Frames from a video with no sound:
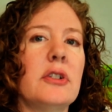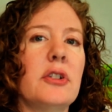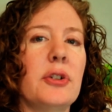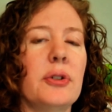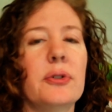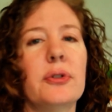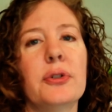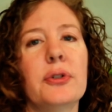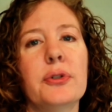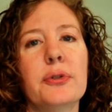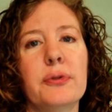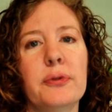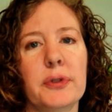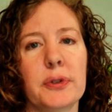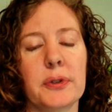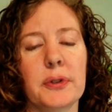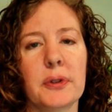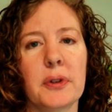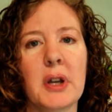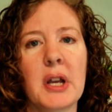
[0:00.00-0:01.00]
to new
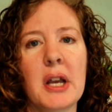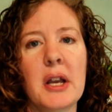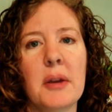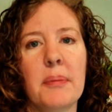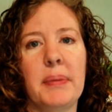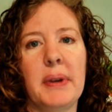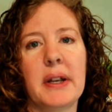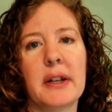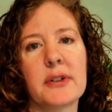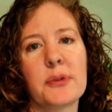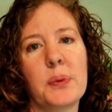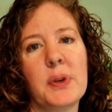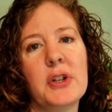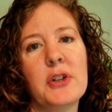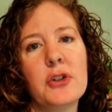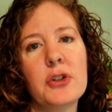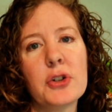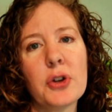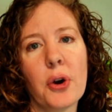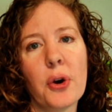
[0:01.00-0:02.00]
food, because
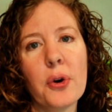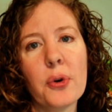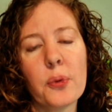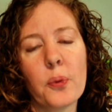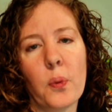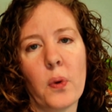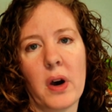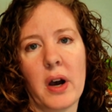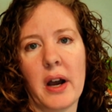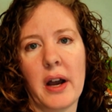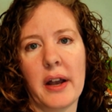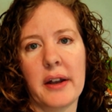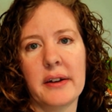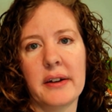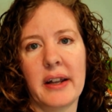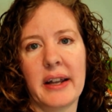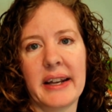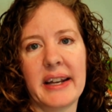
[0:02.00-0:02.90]
we don't want